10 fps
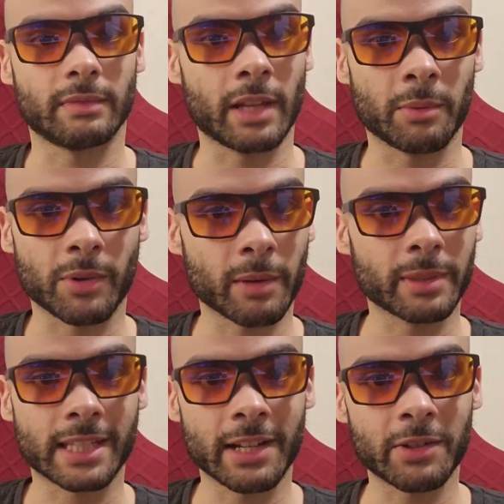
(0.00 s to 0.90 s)
They'll
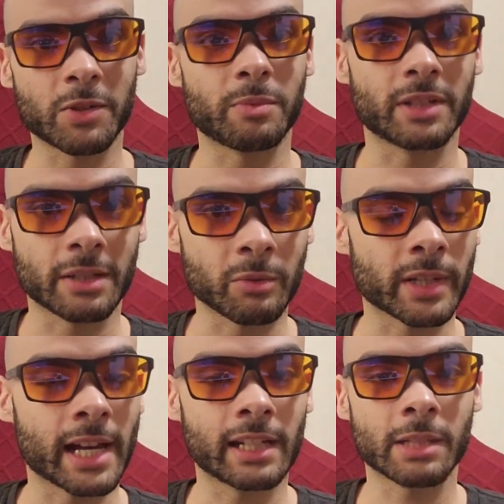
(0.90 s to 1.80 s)
probably tell you, but in
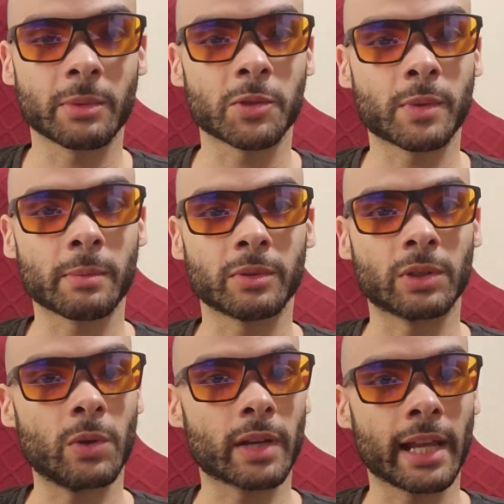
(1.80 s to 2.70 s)
reality, most people
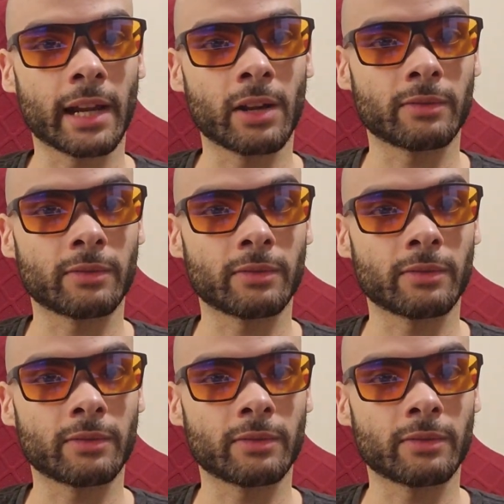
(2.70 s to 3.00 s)
don't care.